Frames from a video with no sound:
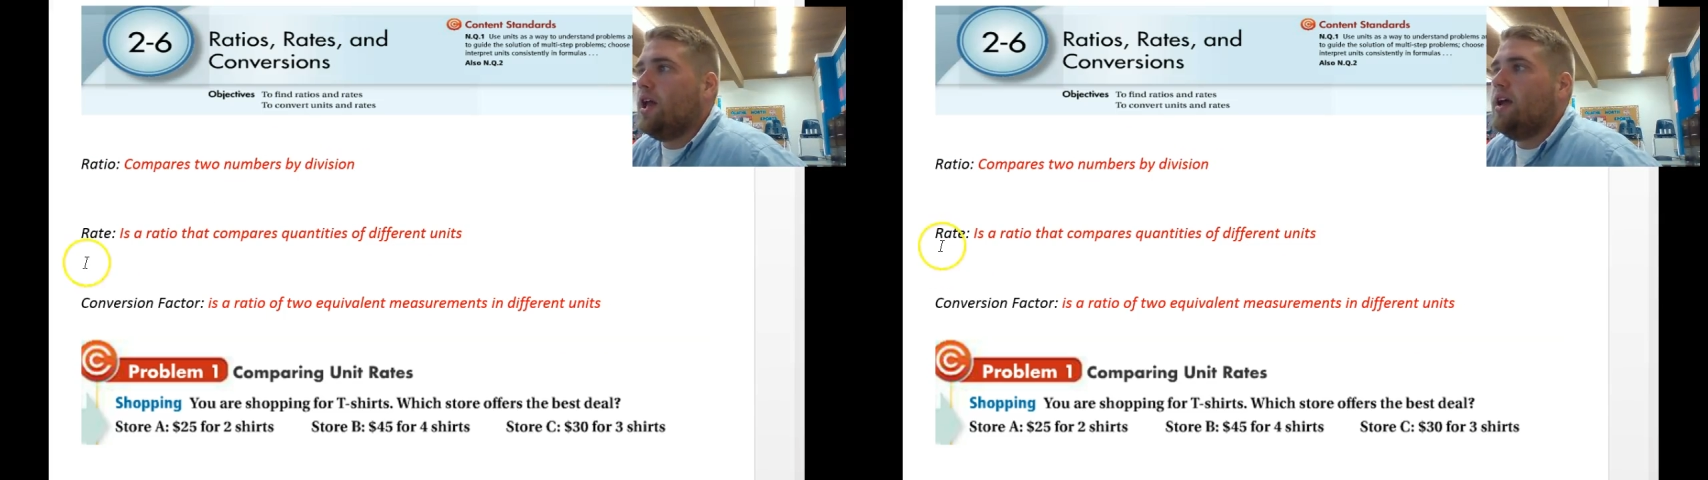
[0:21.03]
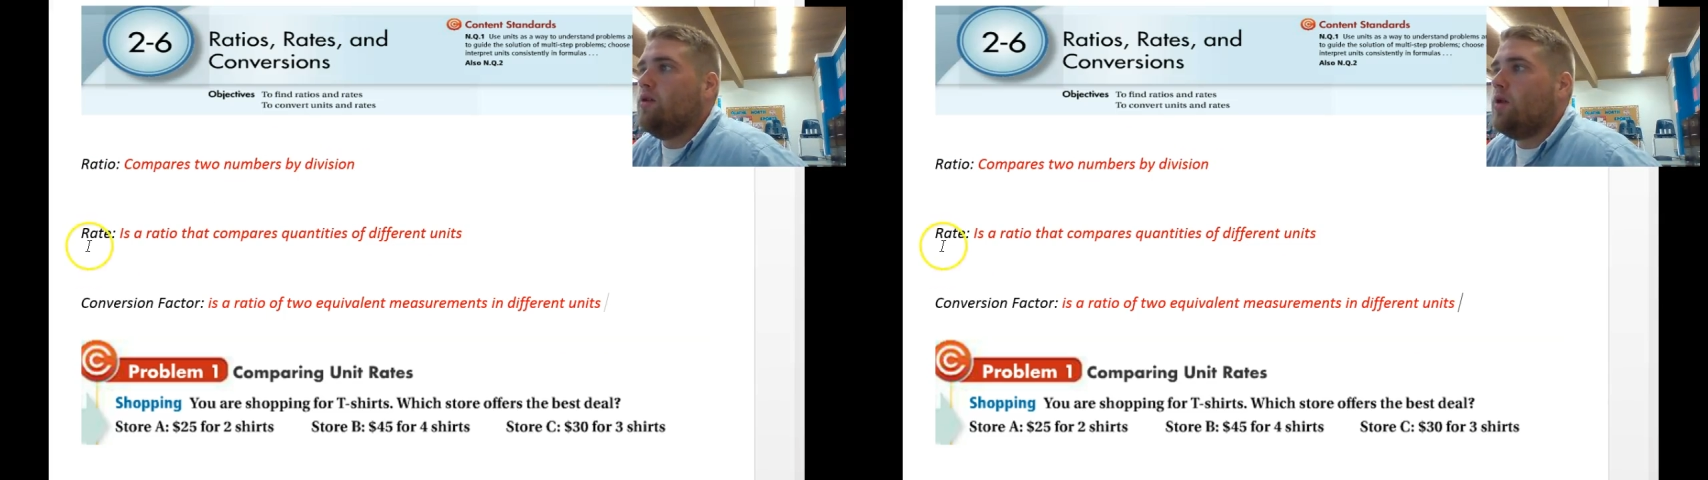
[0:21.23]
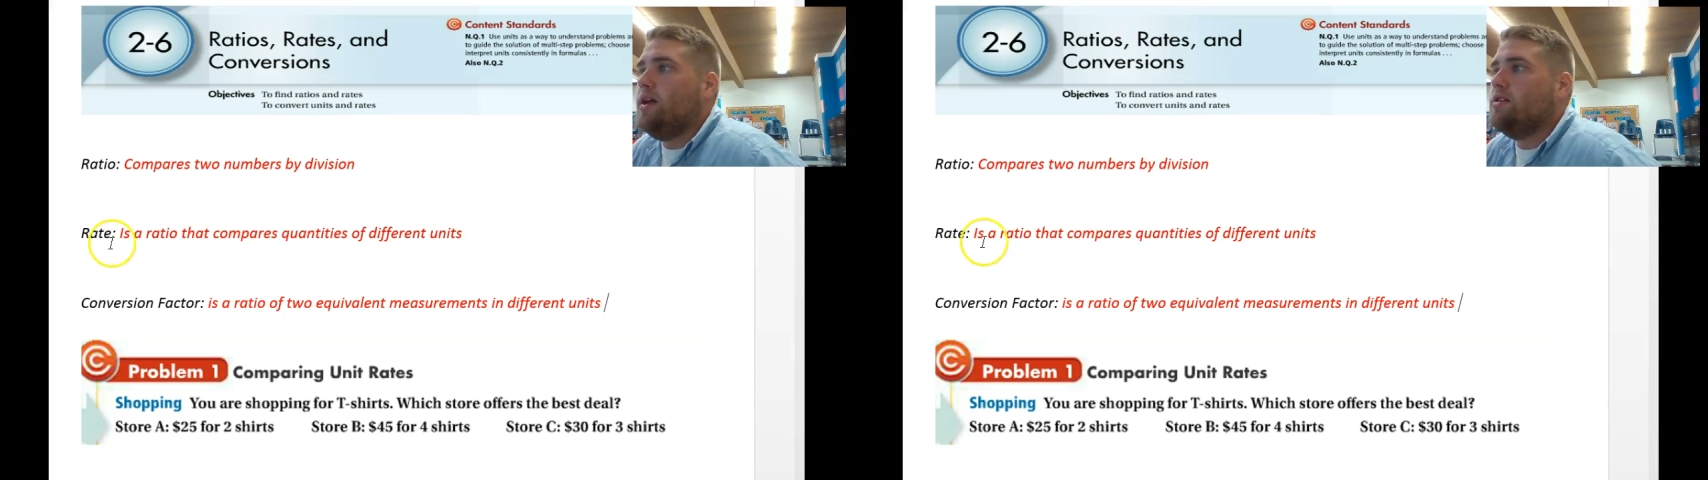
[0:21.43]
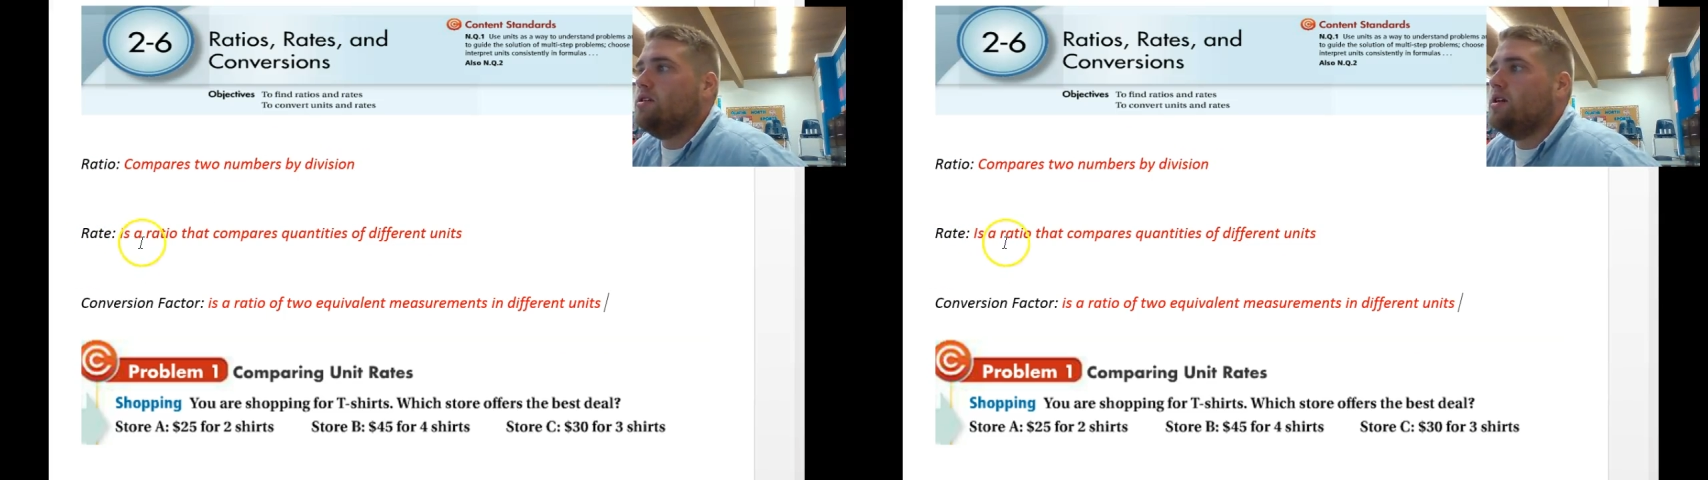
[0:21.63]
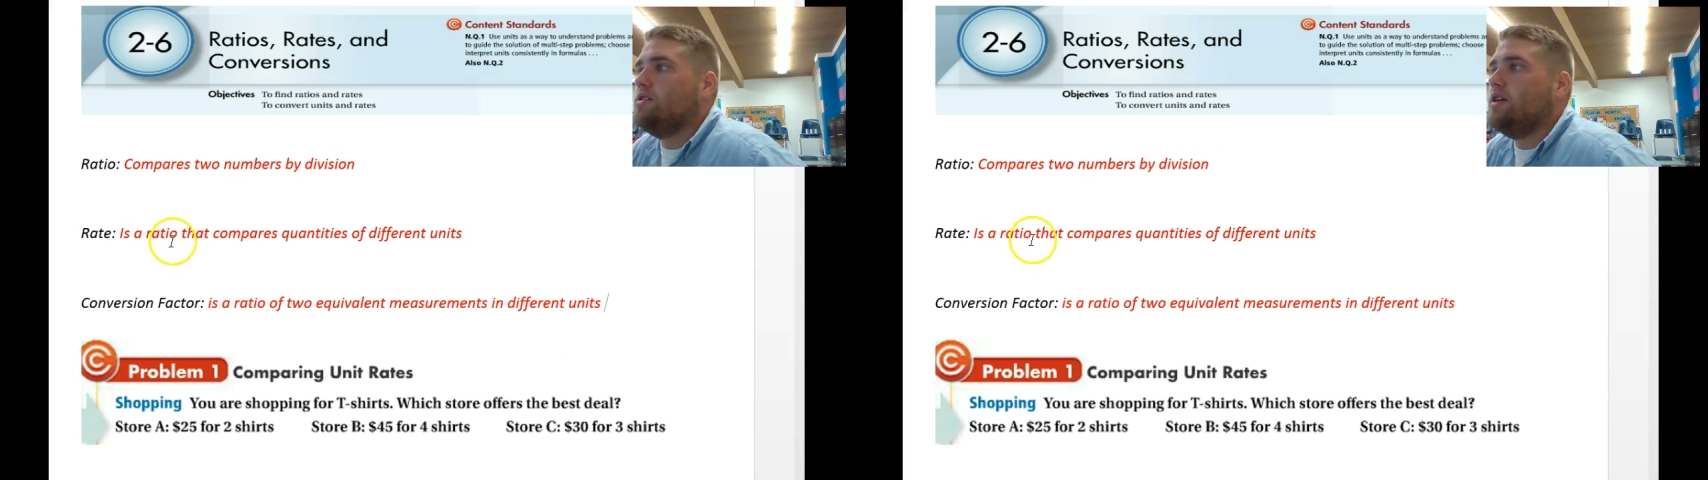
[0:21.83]
A
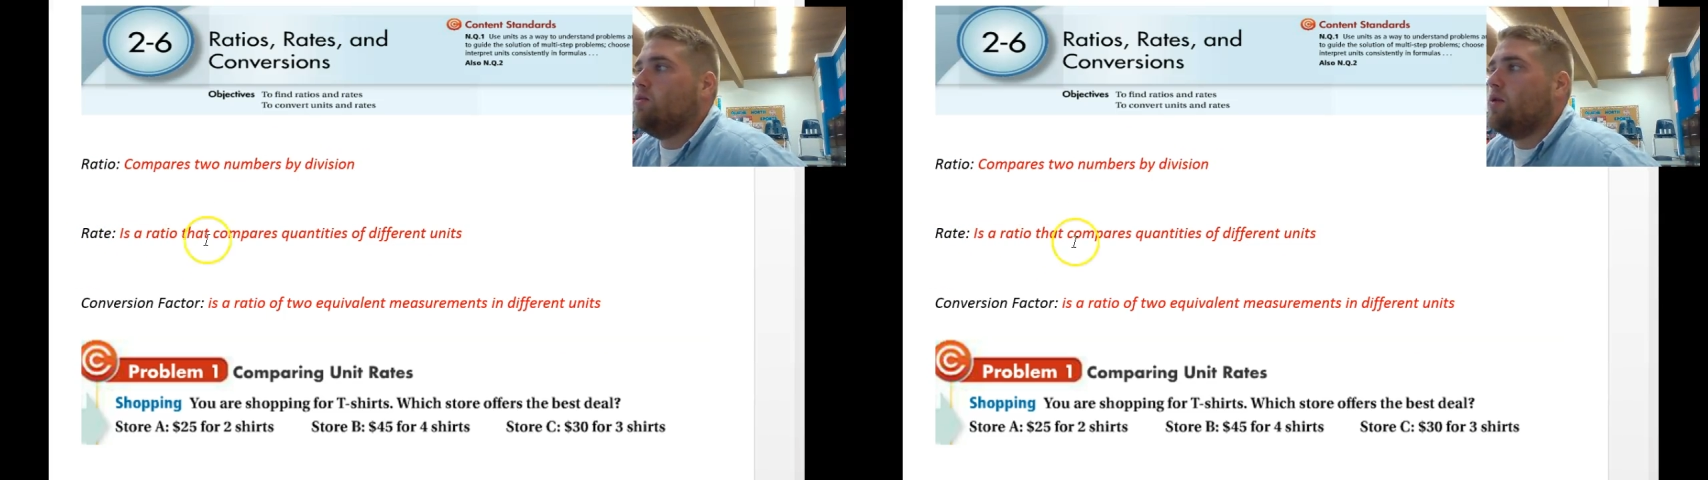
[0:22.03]
rate is a